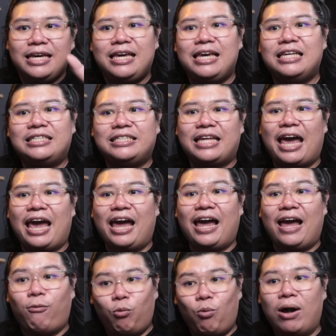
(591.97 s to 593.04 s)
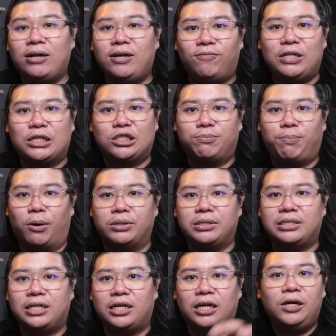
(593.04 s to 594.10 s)
is one of the
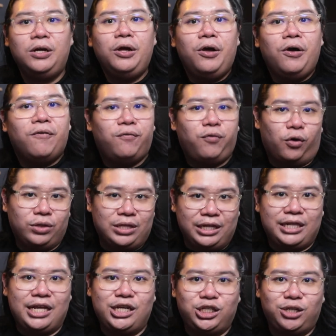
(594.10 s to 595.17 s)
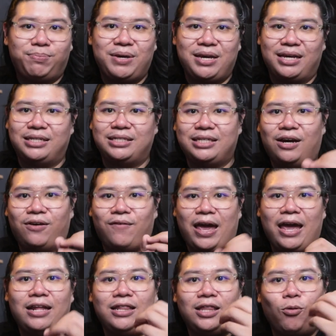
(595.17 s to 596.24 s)
sponsors for the DGP itself,
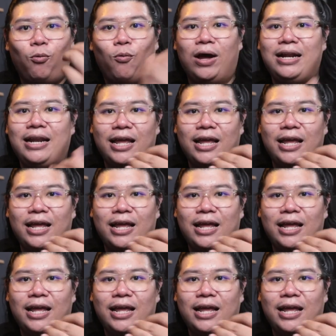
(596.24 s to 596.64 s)
and the one